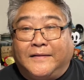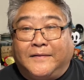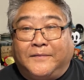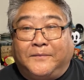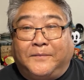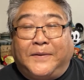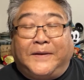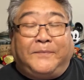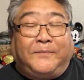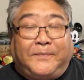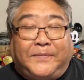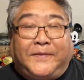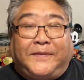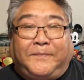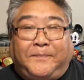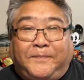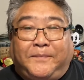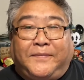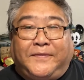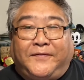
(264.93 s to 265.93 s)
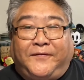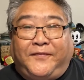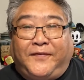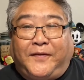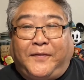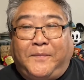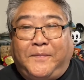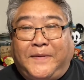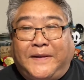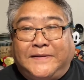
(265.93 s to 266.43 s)
but the, the
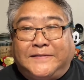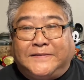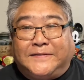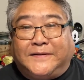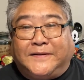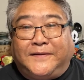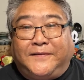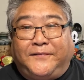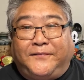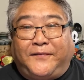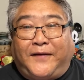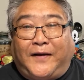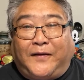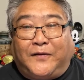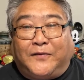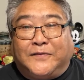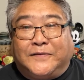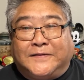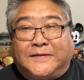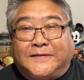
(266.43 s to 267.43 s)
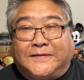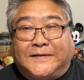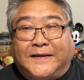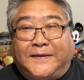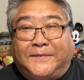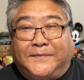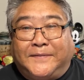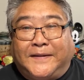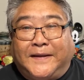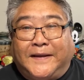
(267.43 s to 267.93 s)
film basically follows the
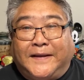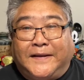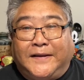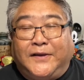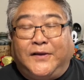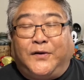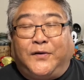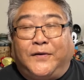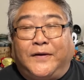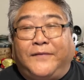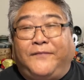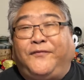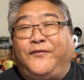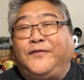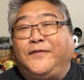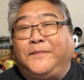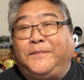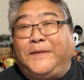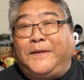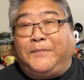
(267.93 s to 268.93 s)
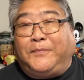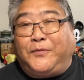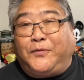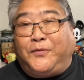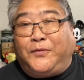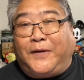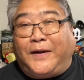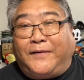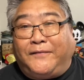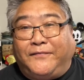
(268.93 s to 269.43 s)
same thing. You know, and for the people
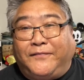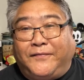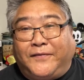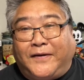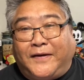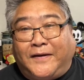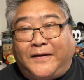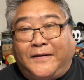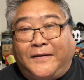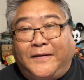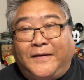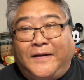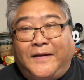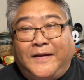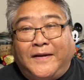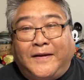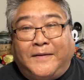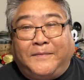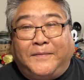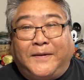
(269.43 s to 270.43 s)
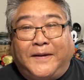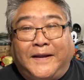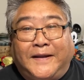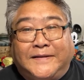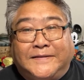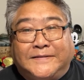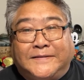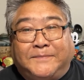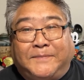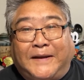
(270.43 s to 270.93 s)
who have uh,
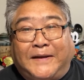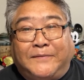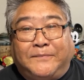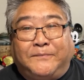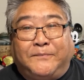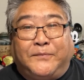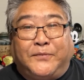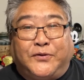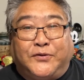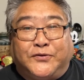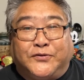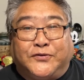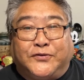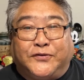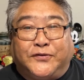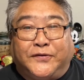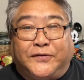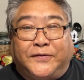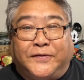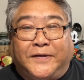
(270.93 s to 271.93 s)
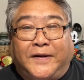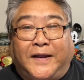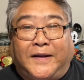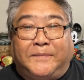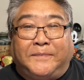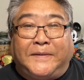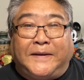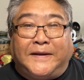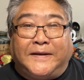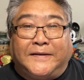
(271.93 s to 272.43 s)
complaints about Mushu
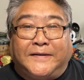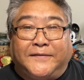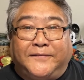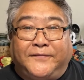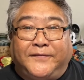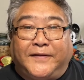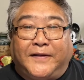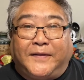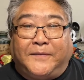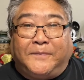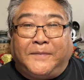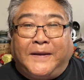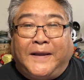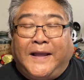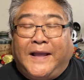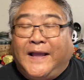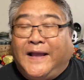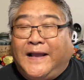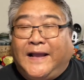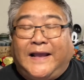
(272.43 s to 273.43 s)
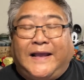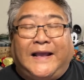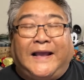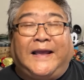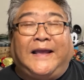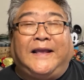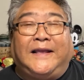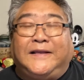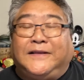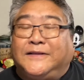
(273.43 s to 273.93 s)
not being in the film, it,
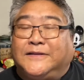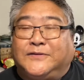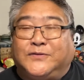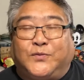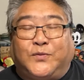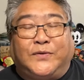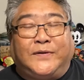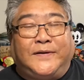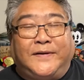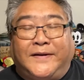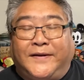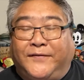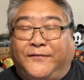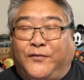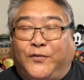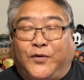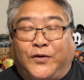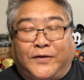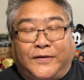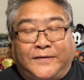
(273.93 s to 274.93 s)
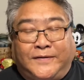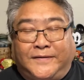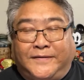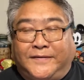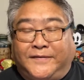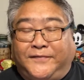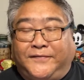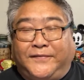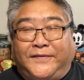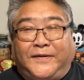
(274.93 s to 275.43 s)
he just wouldn't have worked in
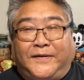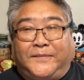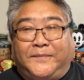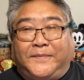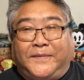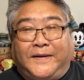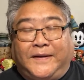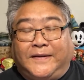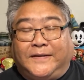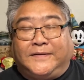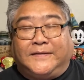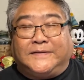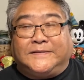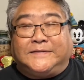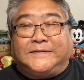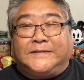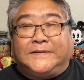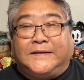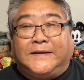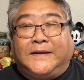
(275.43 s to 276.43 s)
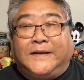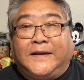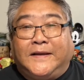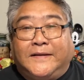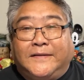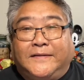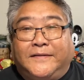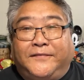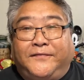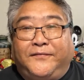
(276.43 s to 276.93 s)
the film. It just,
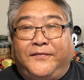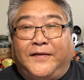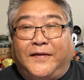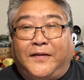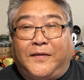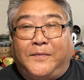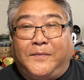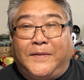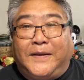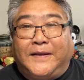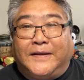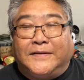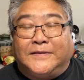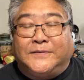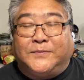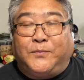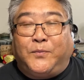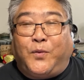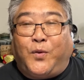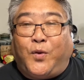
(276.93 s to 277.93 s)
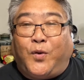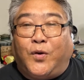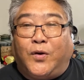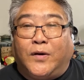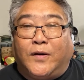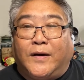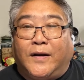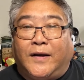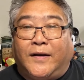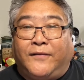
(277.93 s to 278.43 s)
the film is
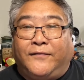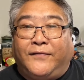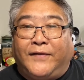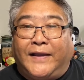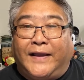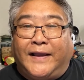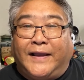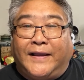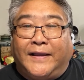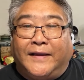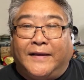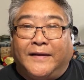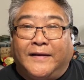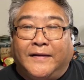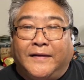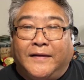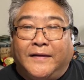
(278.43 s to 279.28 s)
more of a